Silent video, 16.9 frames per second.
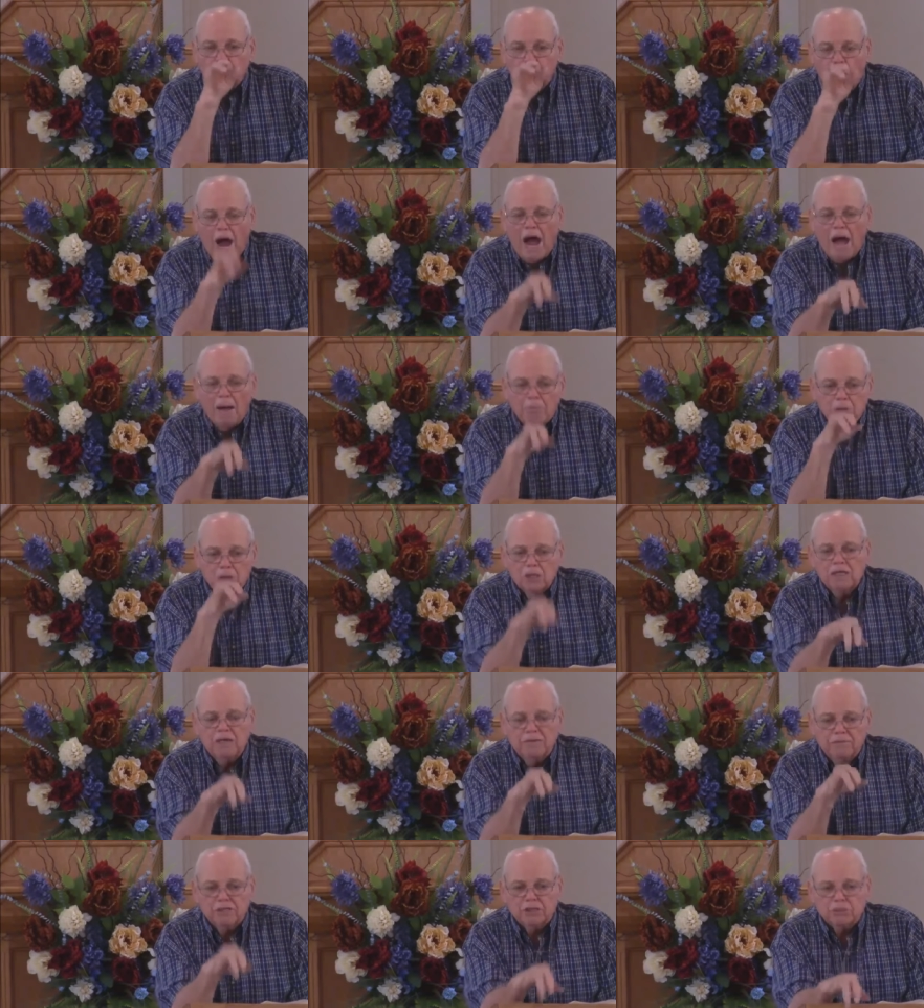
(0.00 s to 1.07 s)
I
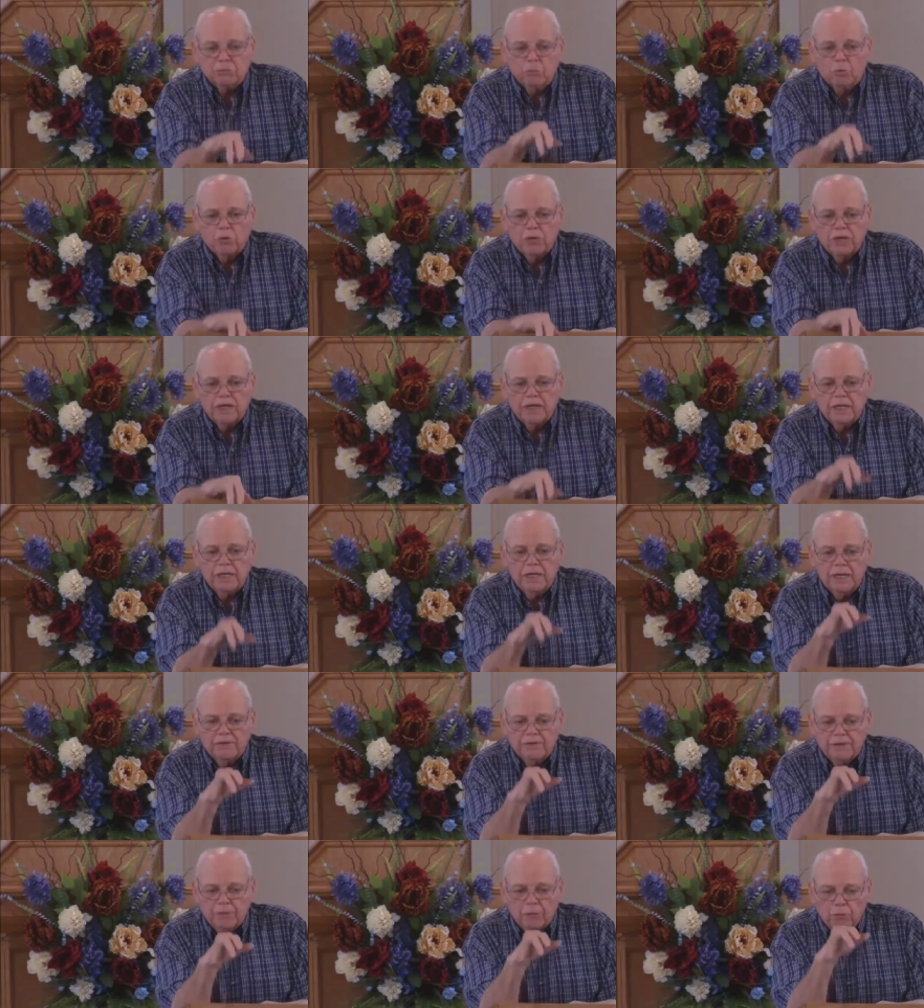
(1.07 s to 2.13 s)
believe this morning
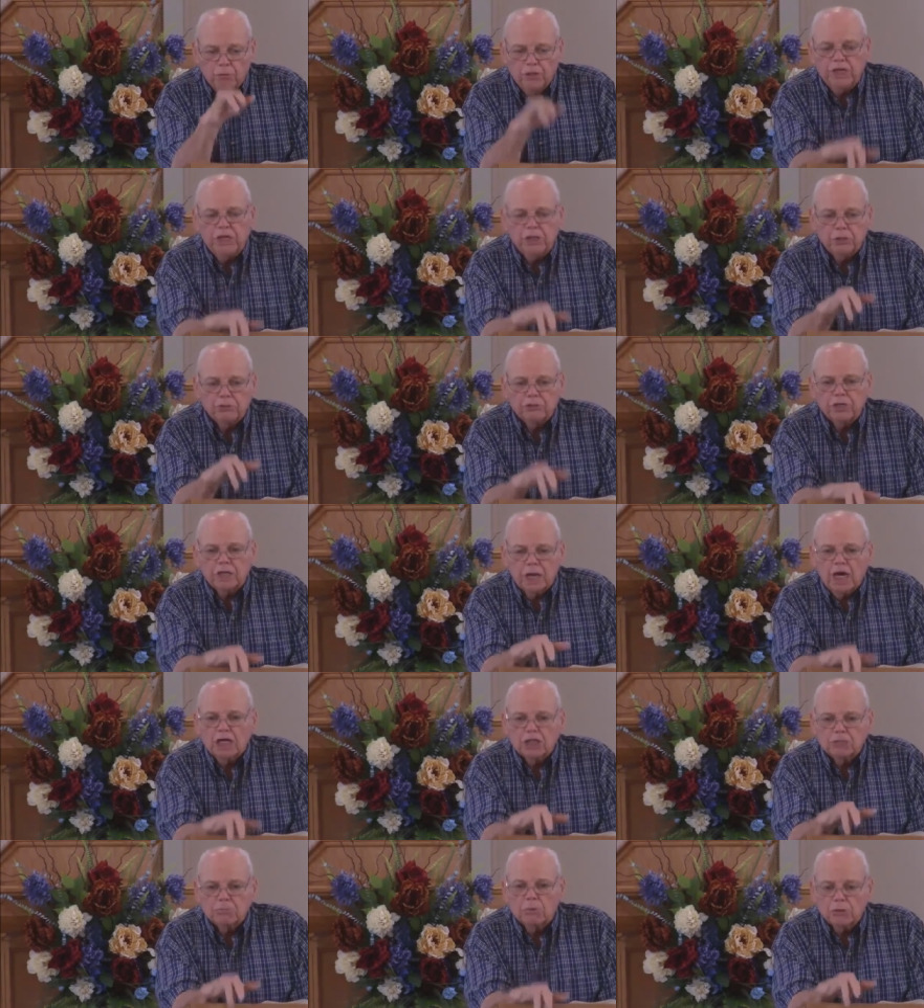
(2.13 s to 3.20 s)
that we hear the
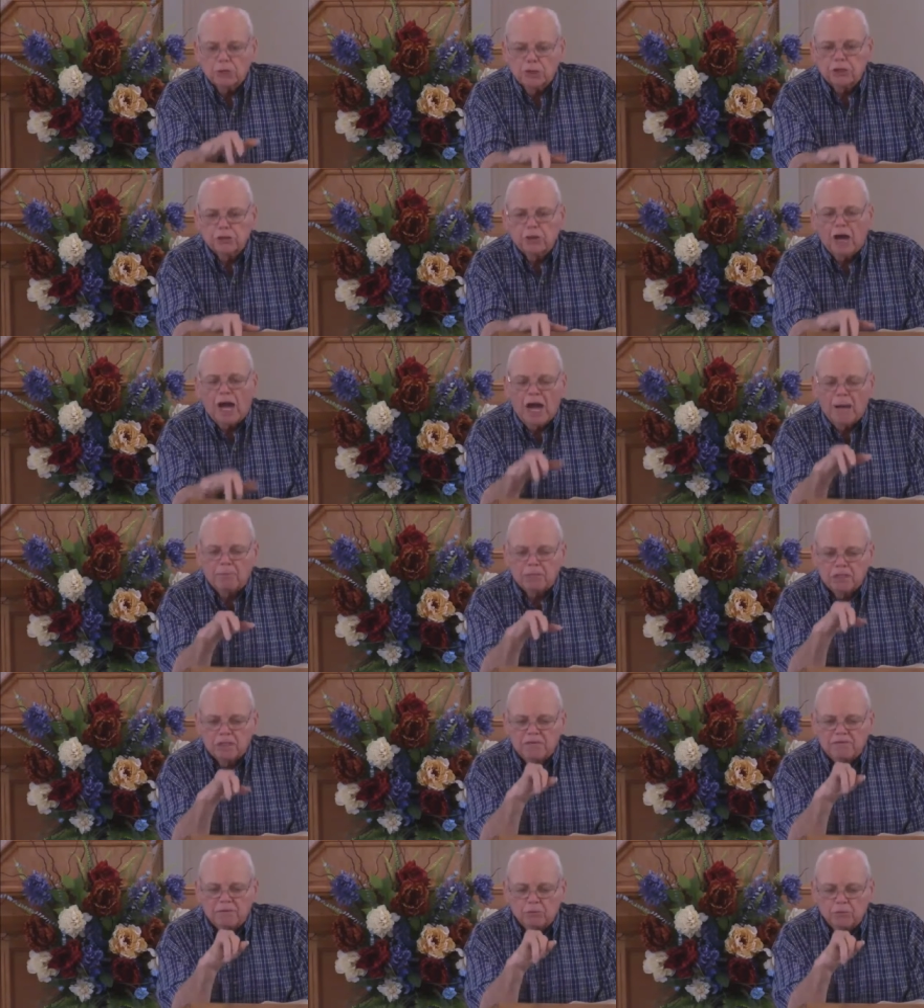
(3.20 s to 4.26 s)
gospel here. I
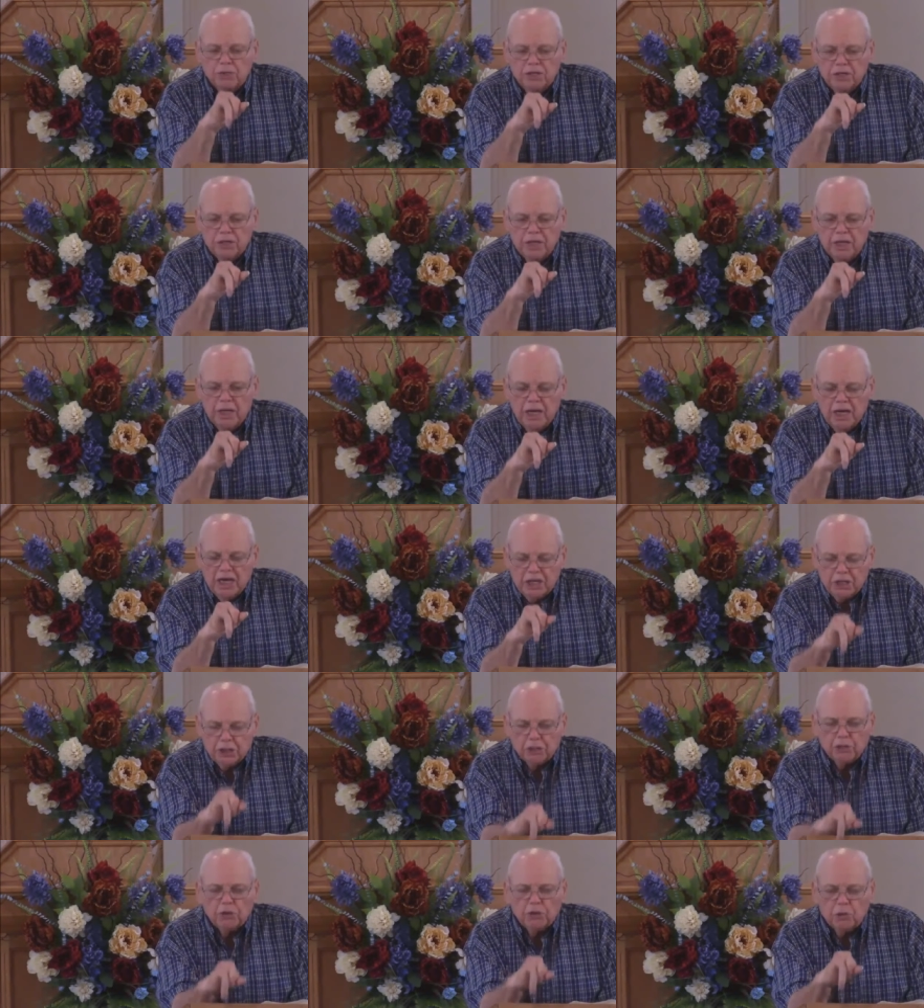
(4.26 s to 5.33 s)
believe that we
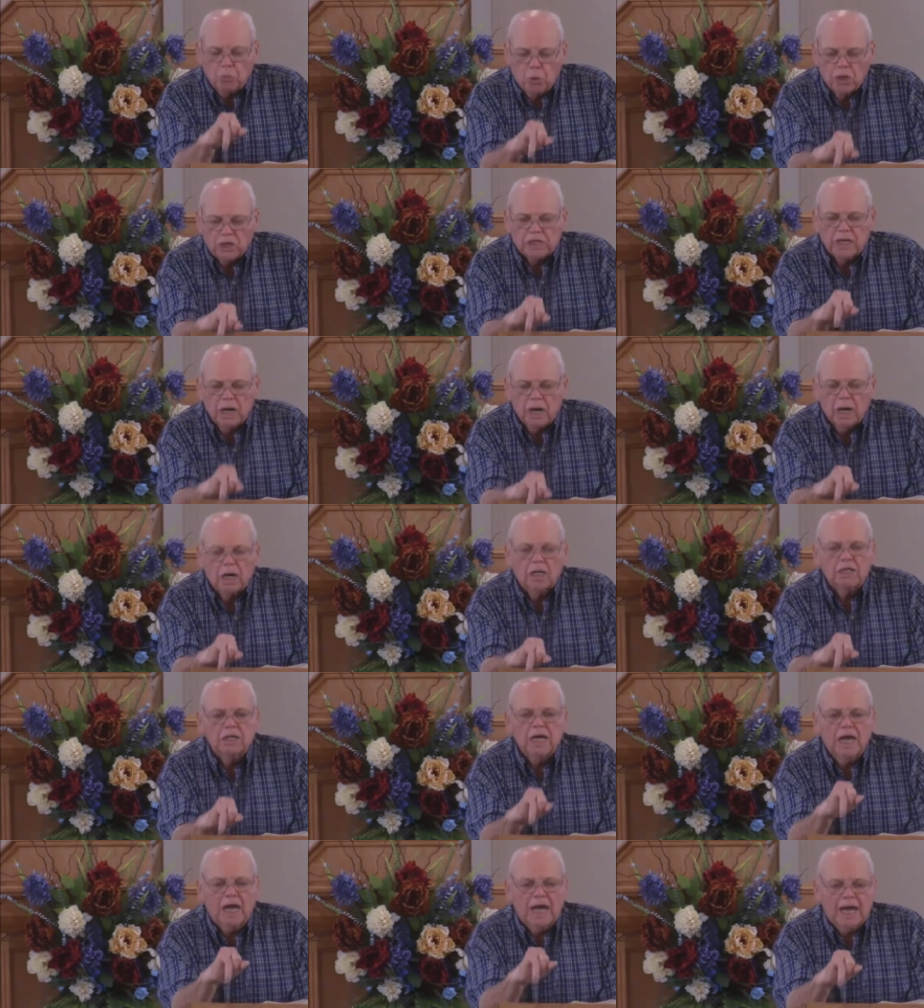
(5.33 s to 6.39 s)
hear what
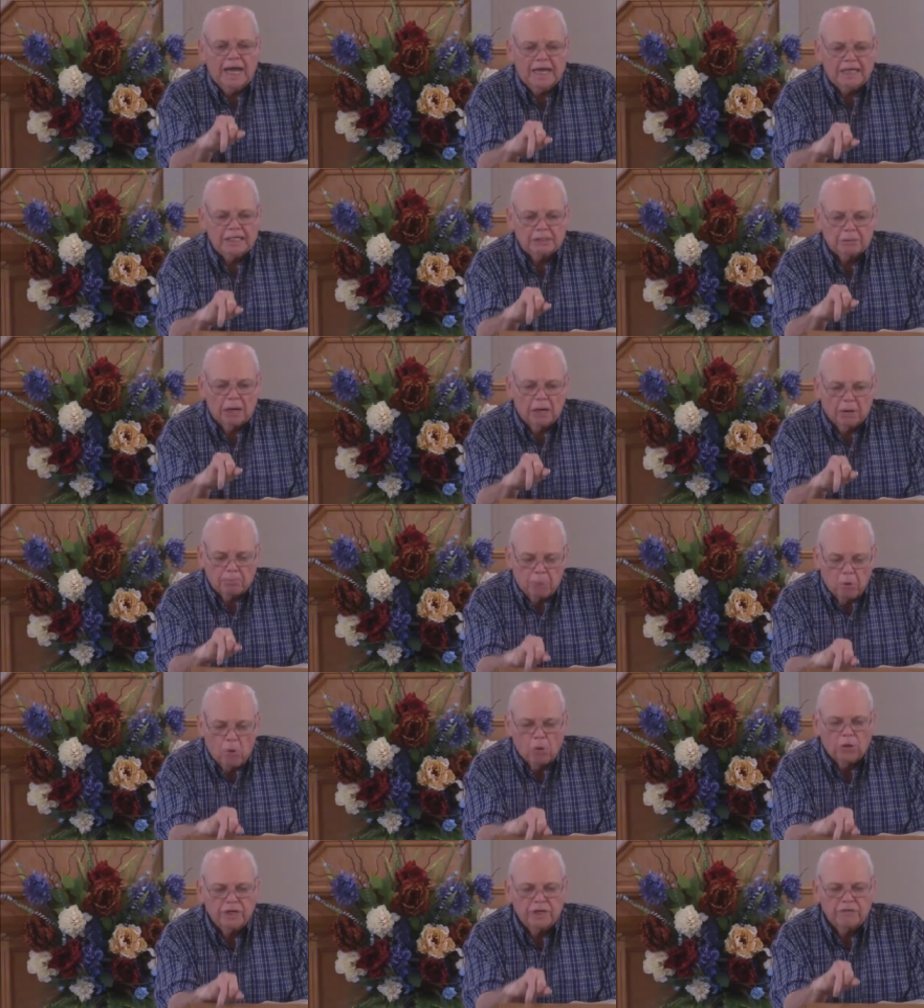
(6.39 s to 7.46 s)
God has
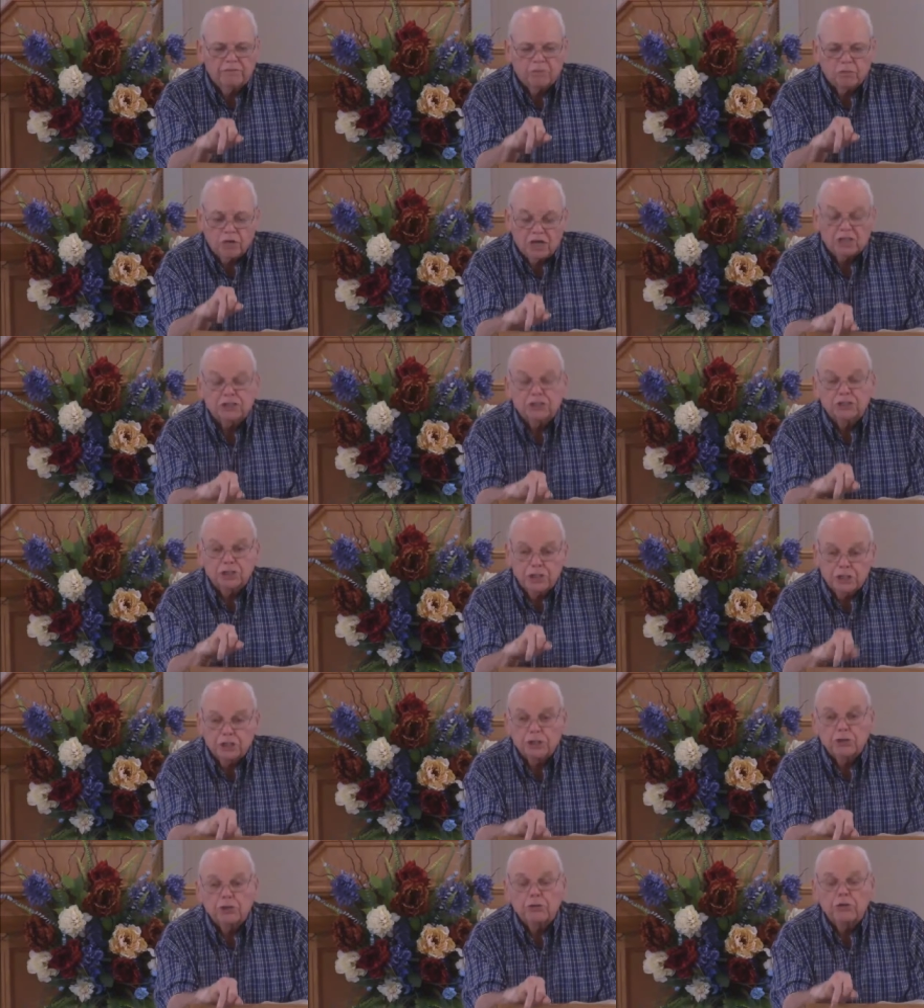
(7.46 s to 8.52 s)
appointed for us to
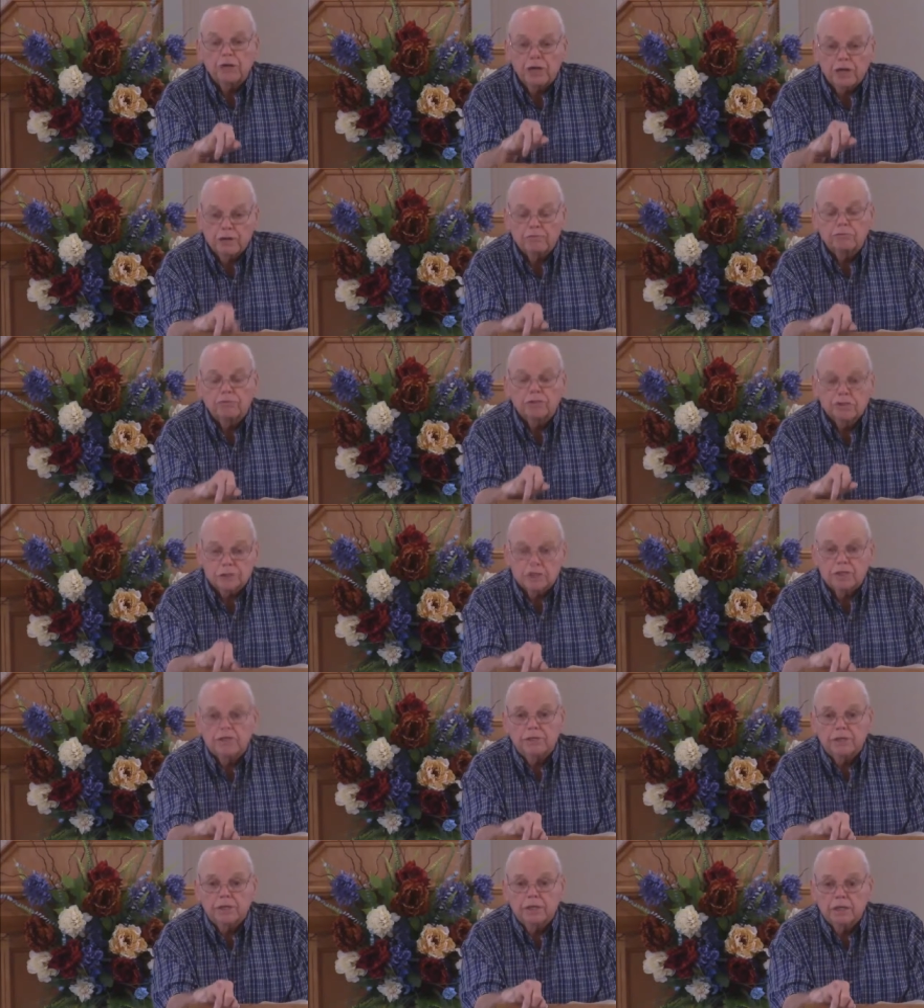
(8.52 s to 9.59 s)
hear every Sunday.
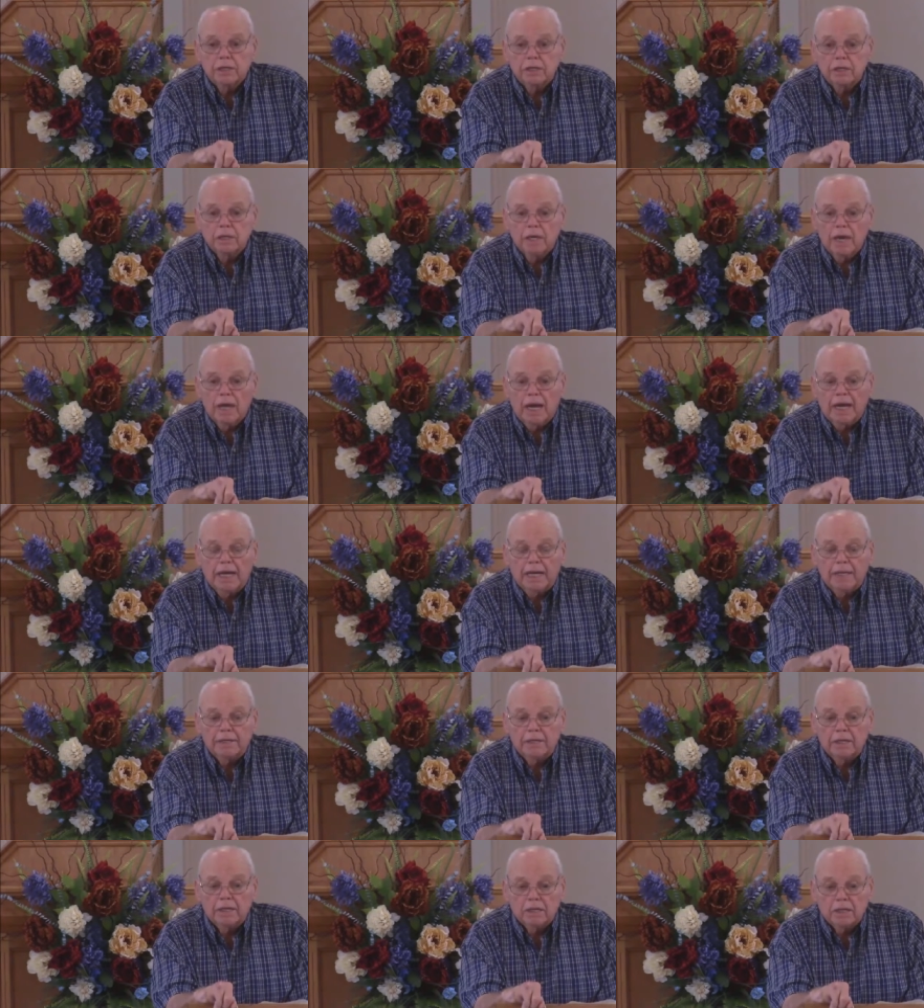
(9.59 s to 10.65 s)

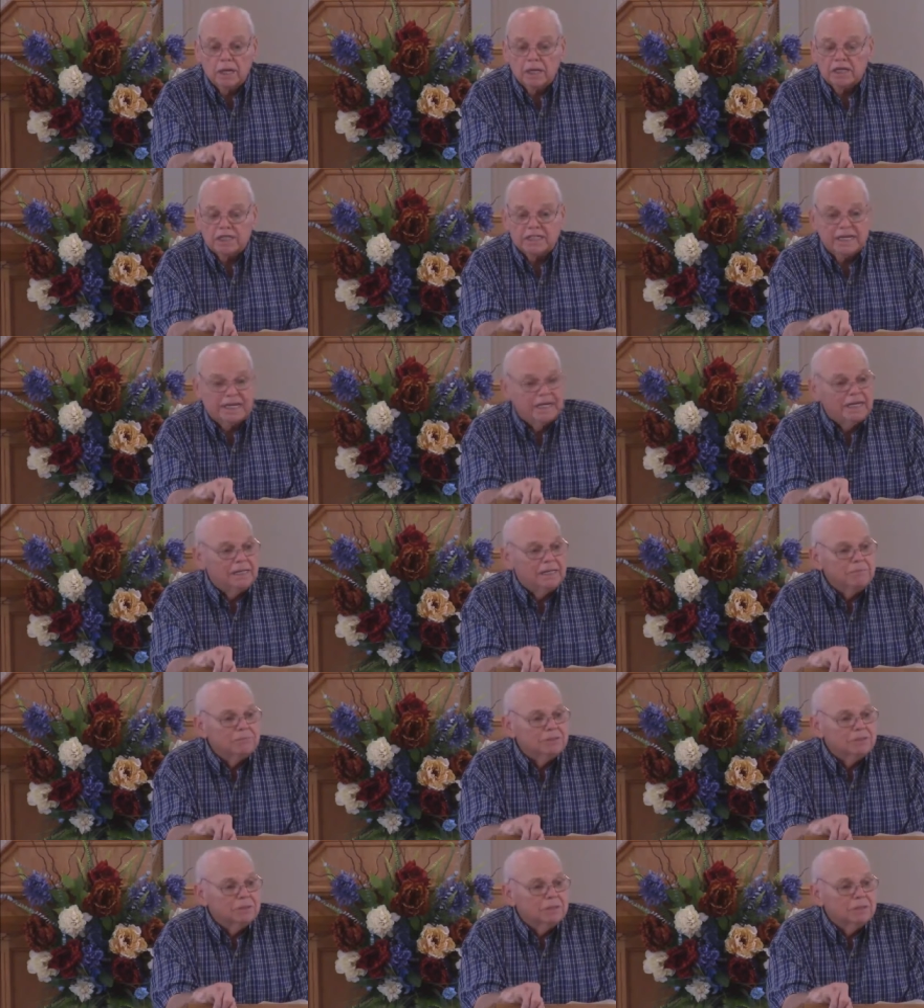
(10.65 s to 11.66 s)
And a lot of times,